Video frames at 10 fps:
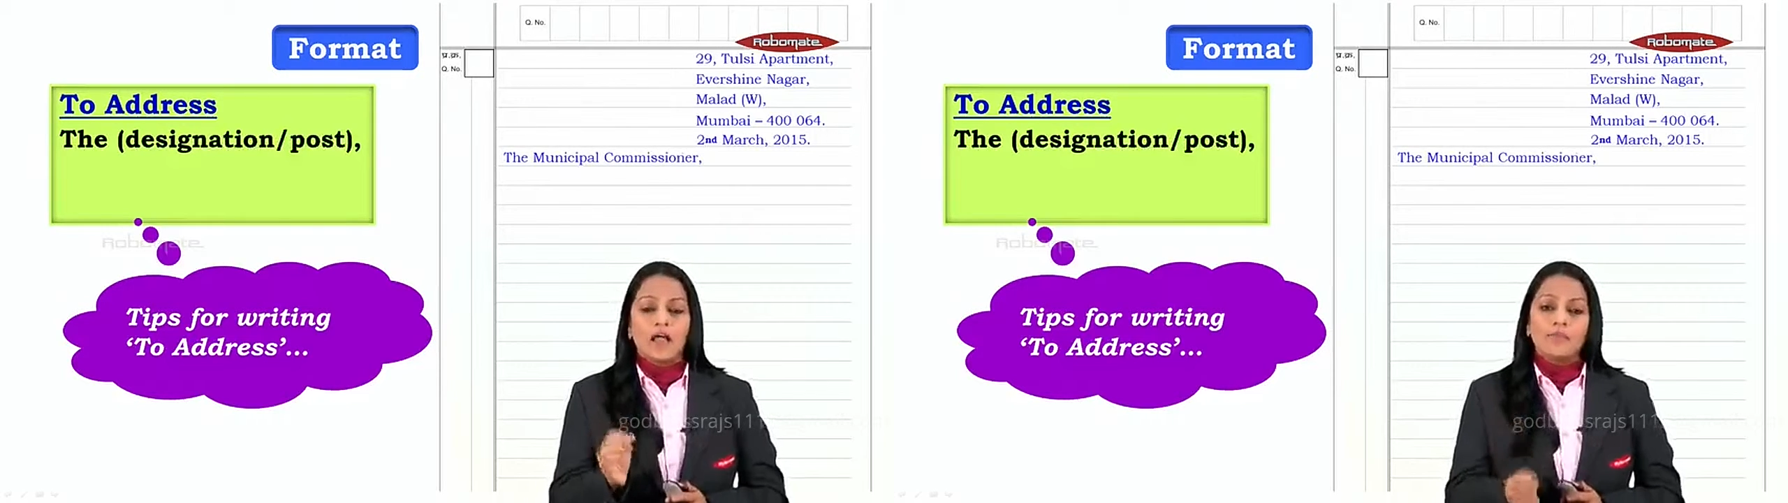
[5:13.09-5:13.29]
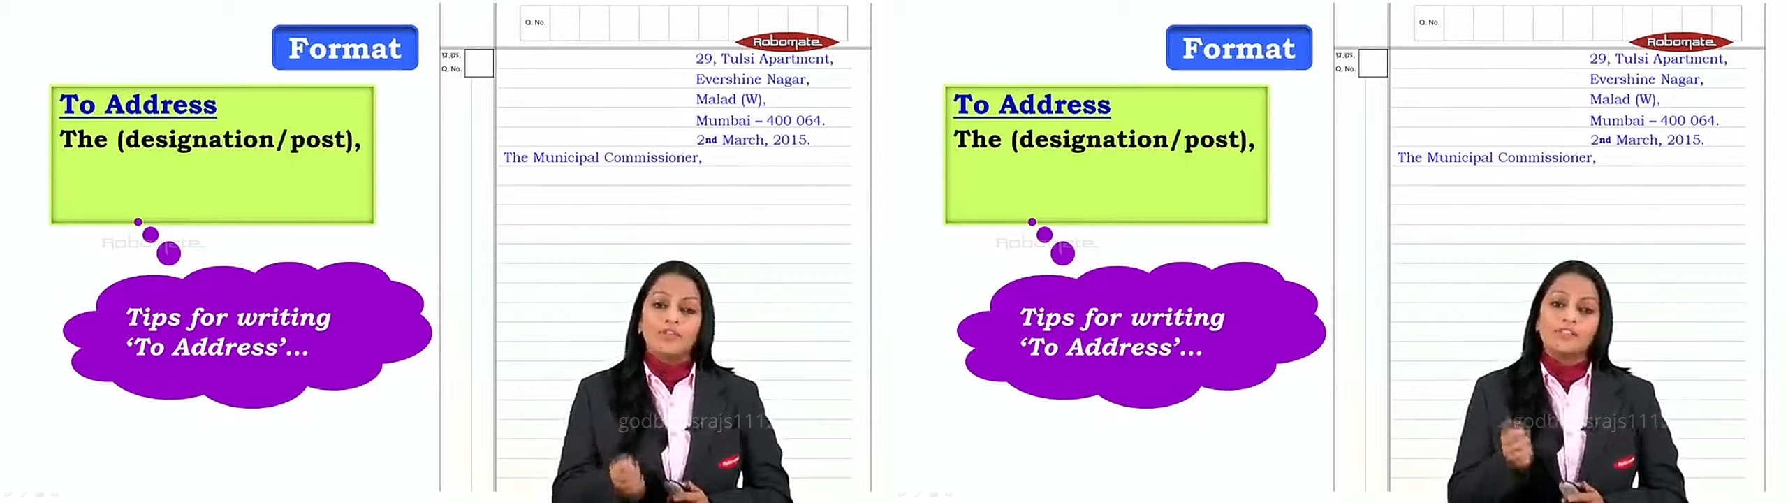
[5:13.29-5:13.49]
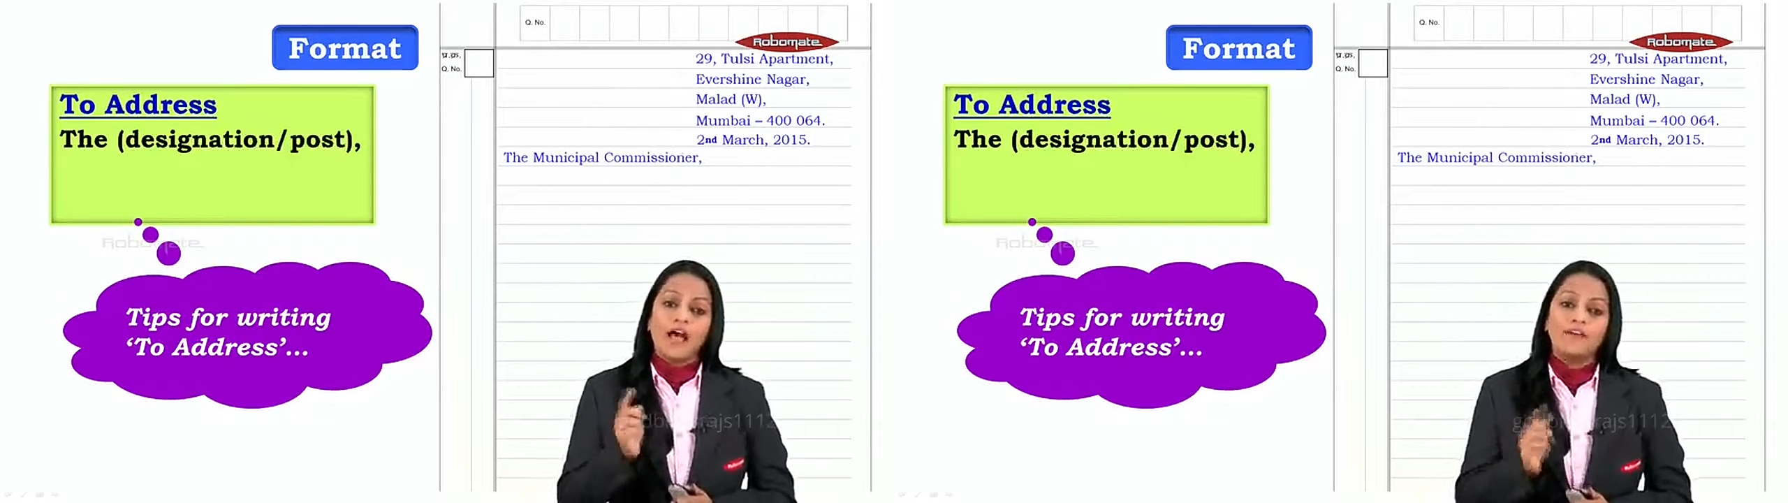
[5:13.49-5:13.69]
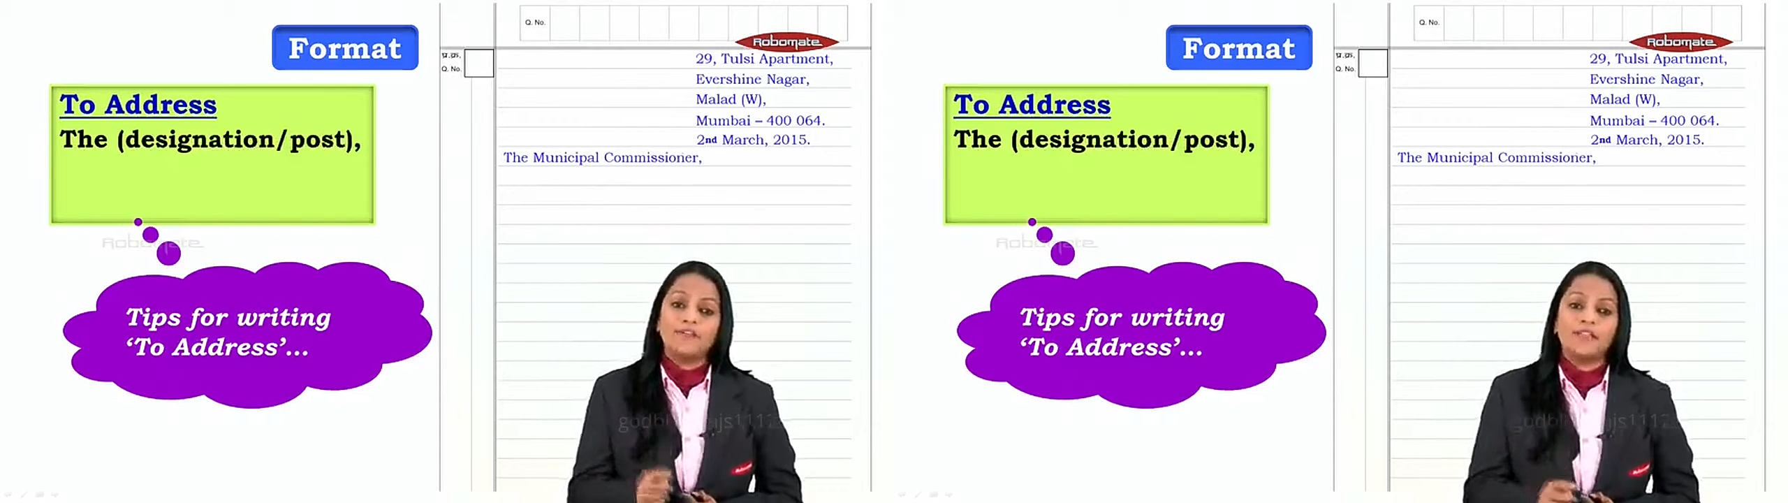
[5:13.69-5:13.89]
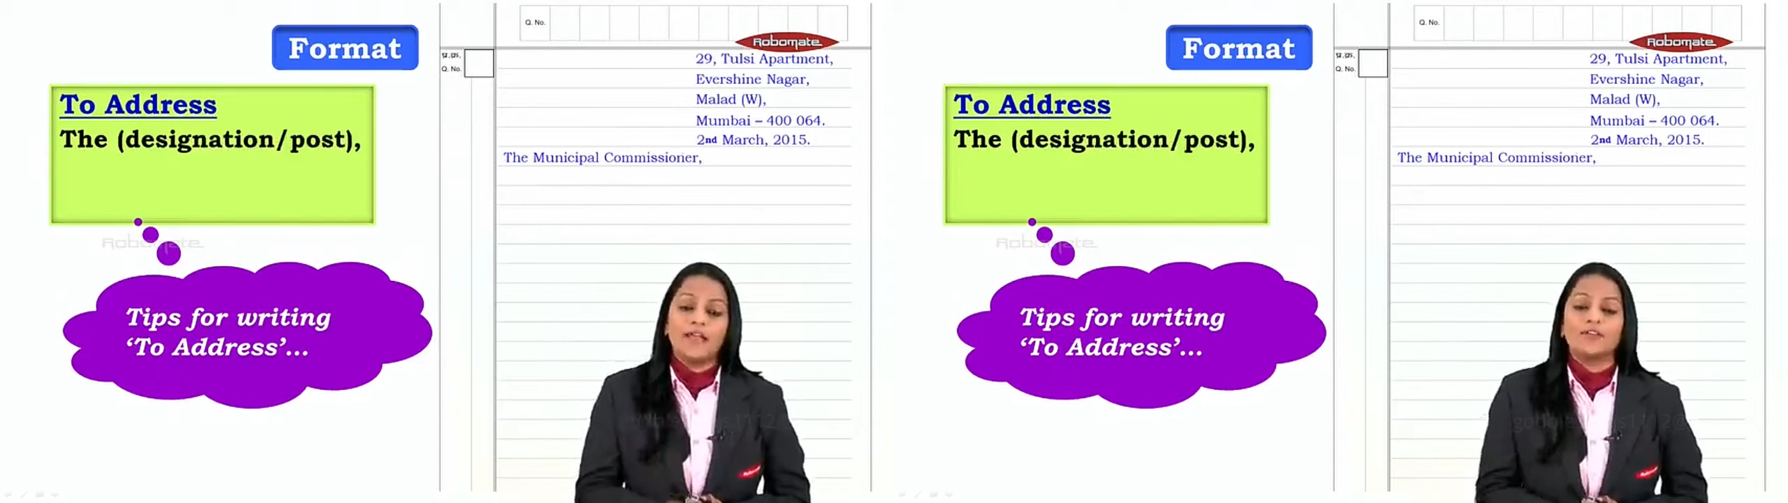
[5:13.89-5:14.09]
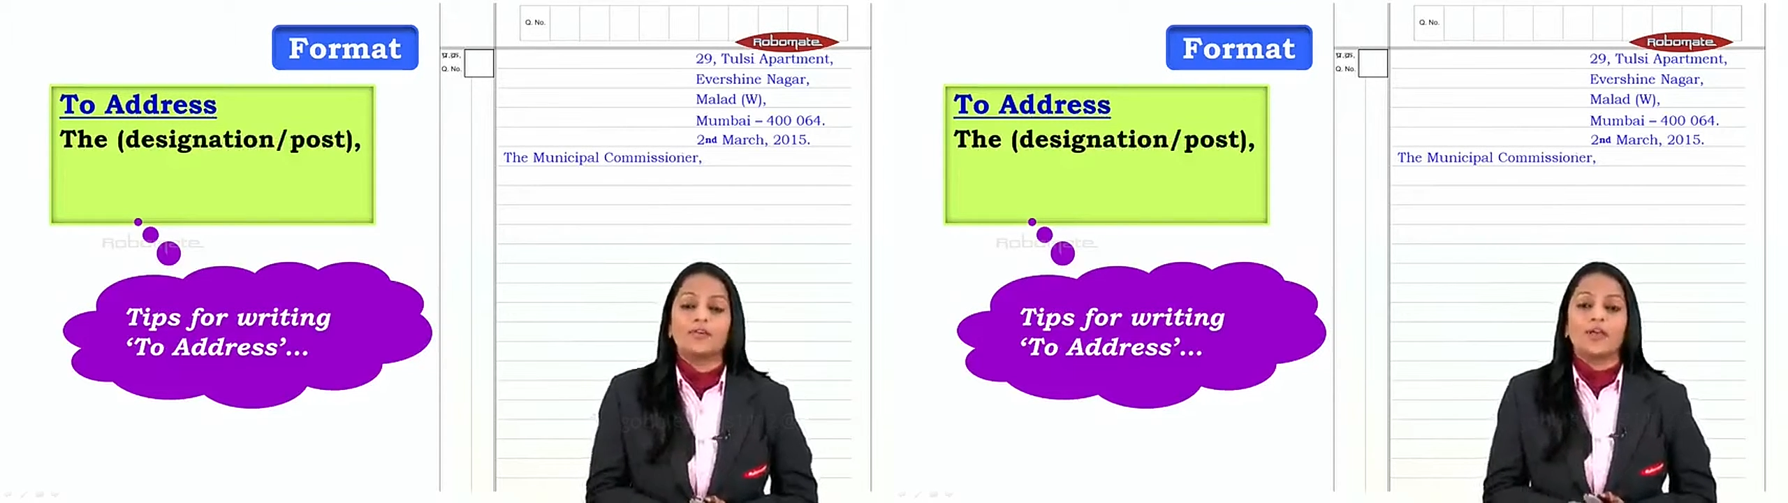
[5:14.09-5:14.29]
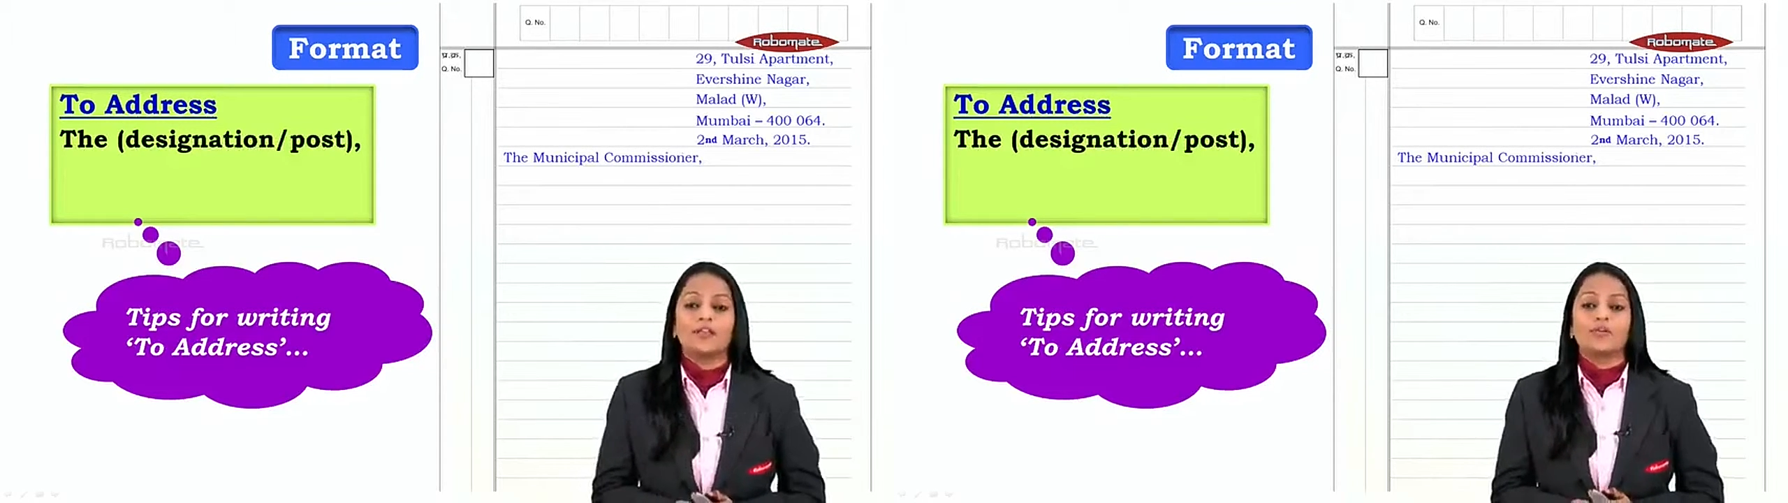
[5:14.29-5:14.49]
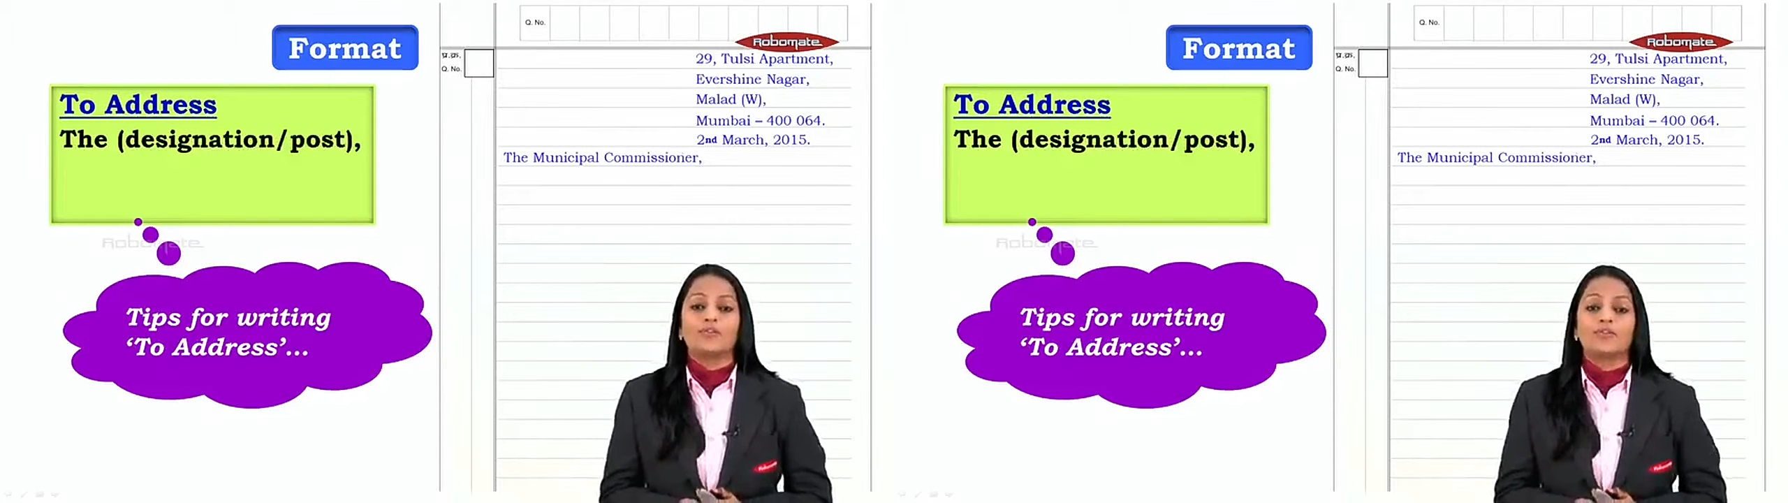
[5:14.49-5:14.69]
because after that you're going